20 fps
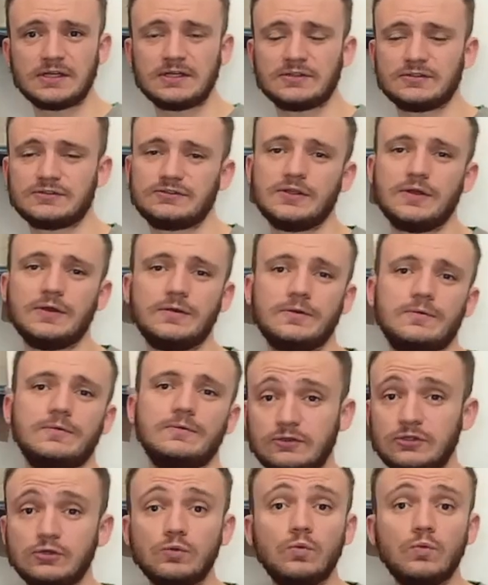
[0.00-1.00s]

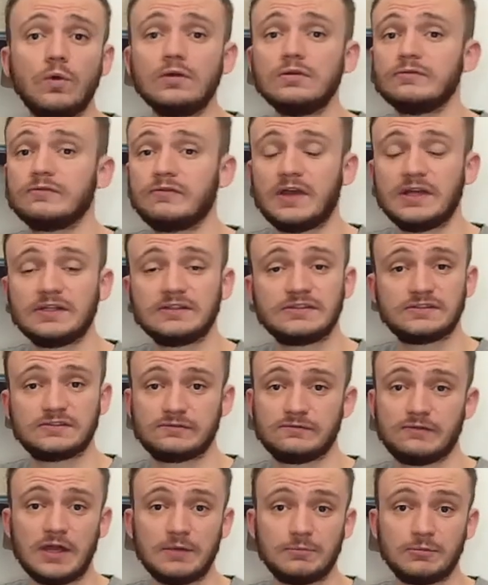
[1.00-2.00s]
So you won't find
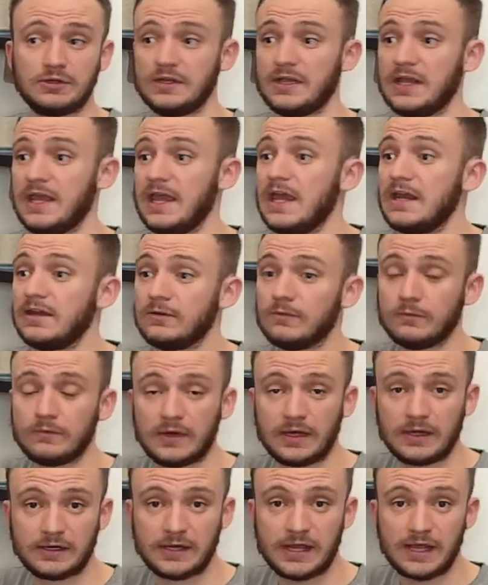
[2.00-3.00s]
this fiber
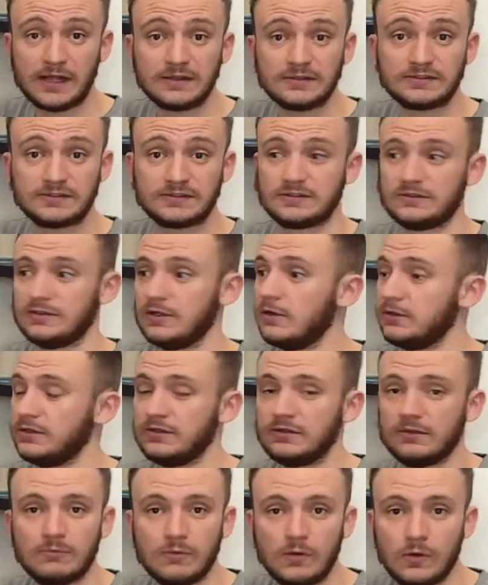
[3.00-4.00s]
anywhere else, not
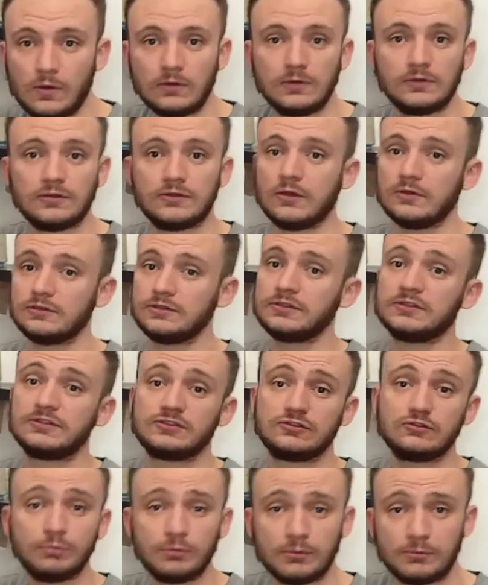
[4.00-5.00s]
in the mall, not in the
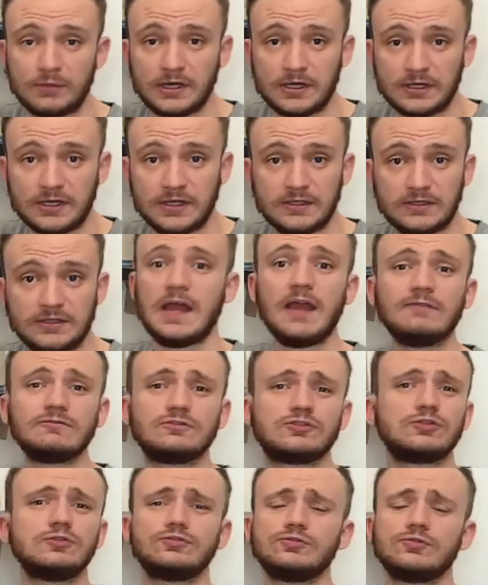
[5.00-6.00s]
supermarket.
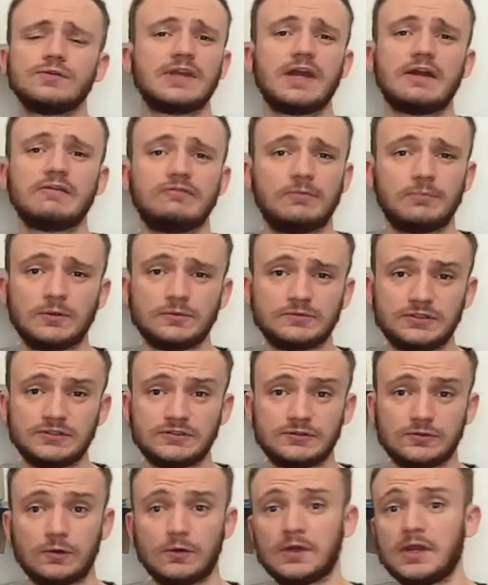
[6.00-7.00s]
I've told you enough about
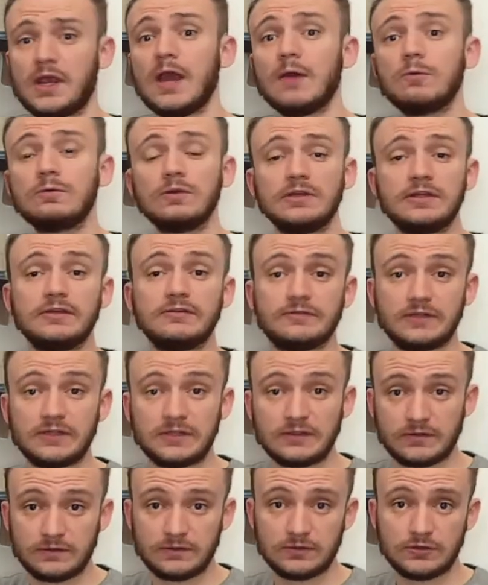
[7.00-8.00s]
this story. I will leave
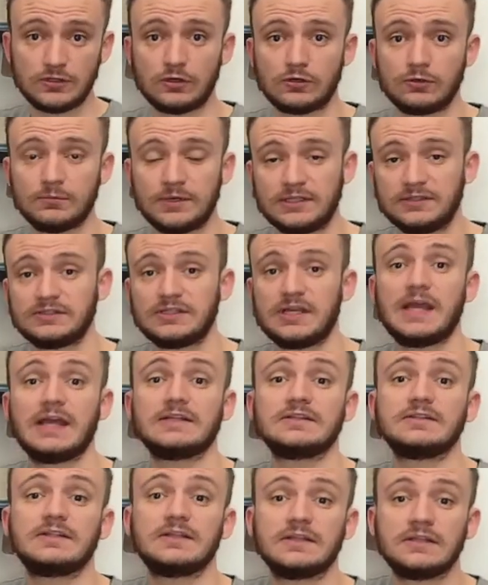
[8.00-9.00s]
the document
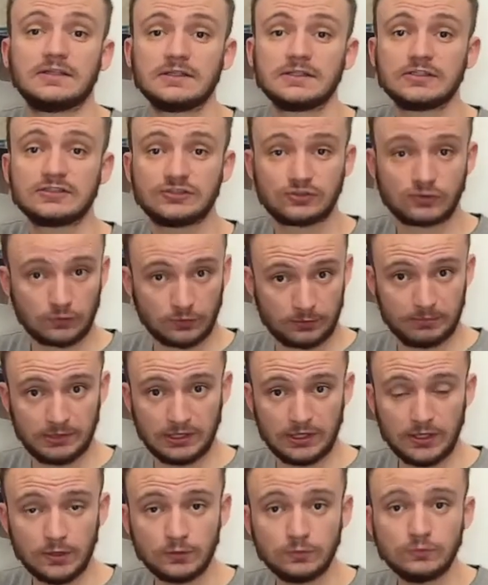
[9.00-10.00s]
and the story
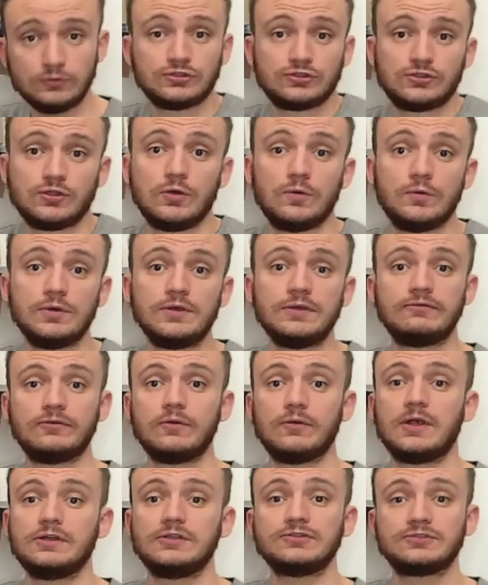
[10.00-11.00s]
below, so if
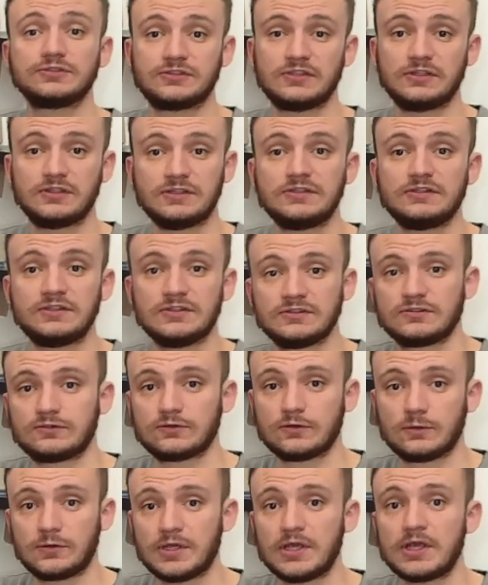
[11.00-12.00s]
you are interested in this
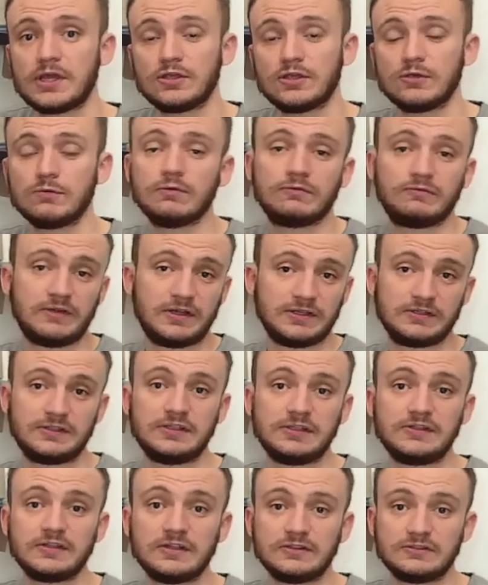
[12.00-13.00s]
story, you will find the
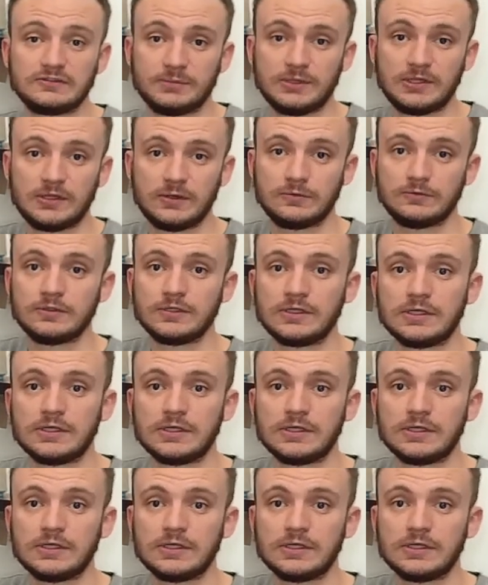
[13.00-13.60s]
details below.